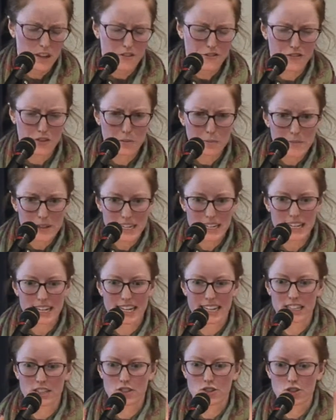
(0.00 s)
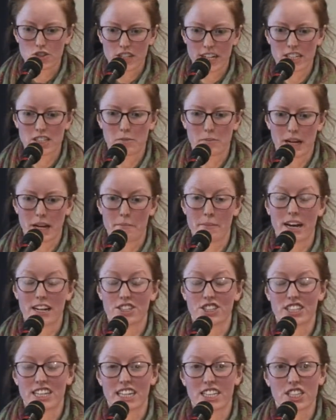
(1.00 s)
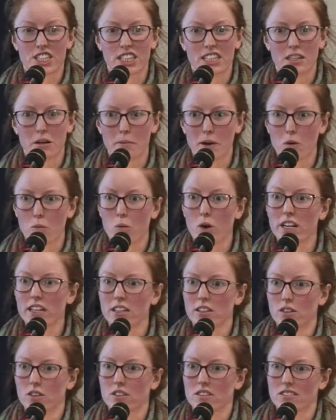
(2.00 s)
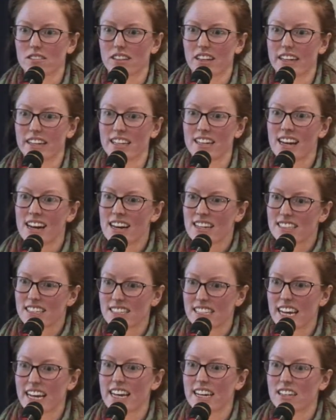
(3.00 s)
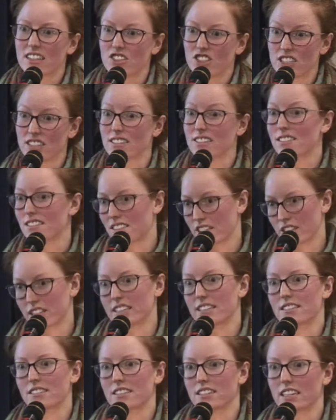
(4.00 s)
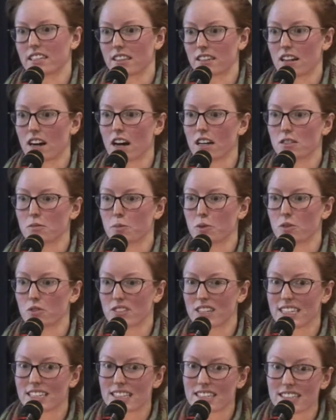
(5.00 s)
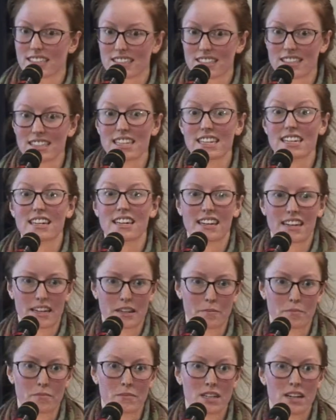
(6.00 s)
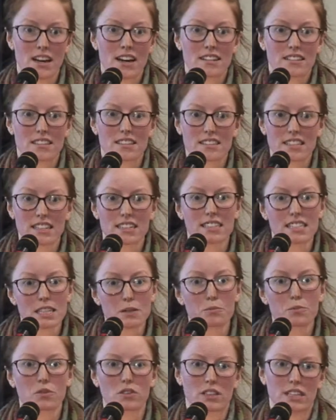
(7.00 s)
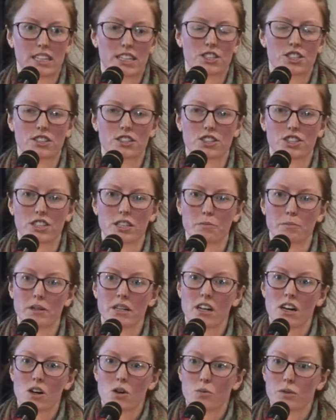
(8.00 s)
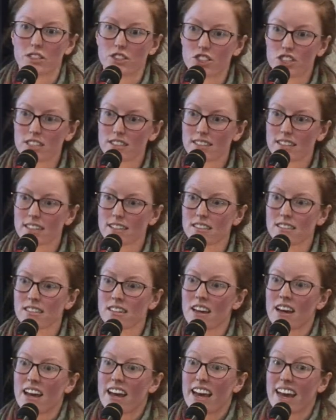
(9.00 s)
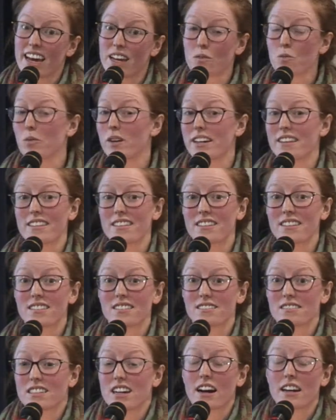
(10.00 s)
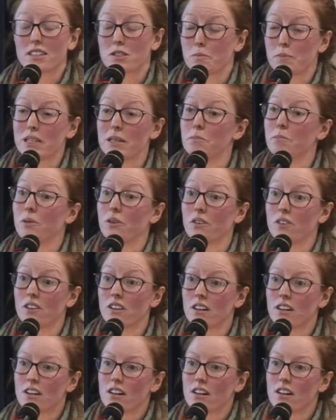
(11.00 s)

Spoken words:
For me, it stretched my imagination about what it looks like to take Jesus seriously in the Gospels and to seek him, to seek deep relationship with Jesus and with God's people,